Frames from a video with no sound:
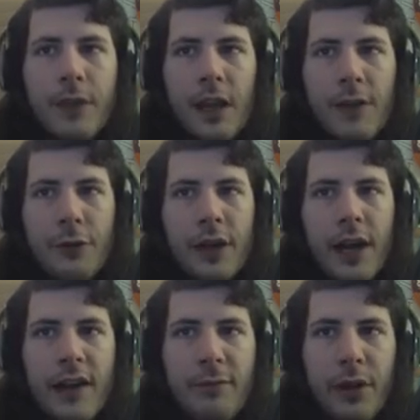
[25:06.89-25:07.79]
if you're
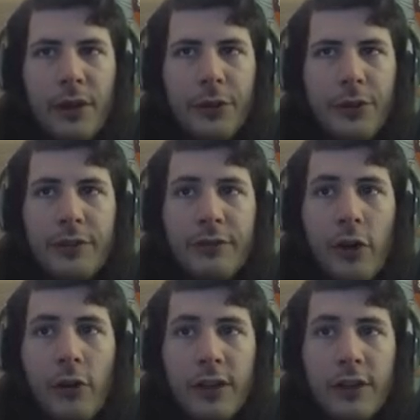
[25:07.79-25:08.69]
gonna have puzzles
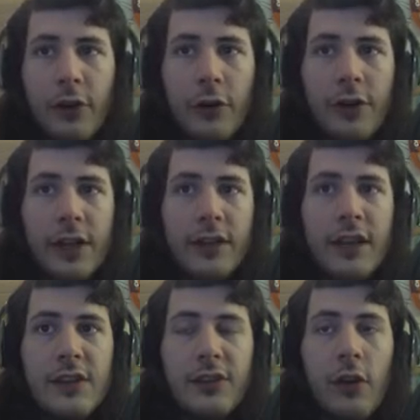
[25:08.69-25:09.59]
involving turning
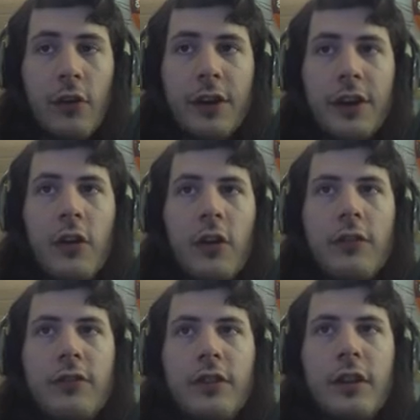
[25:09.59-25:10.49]
these on and
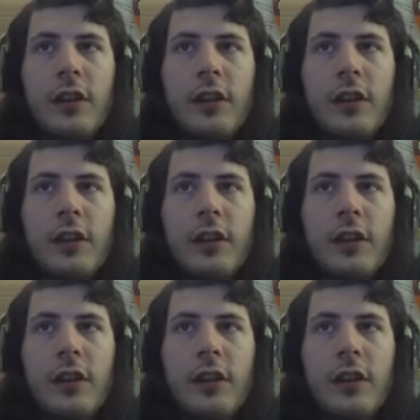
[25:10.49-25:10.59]
off,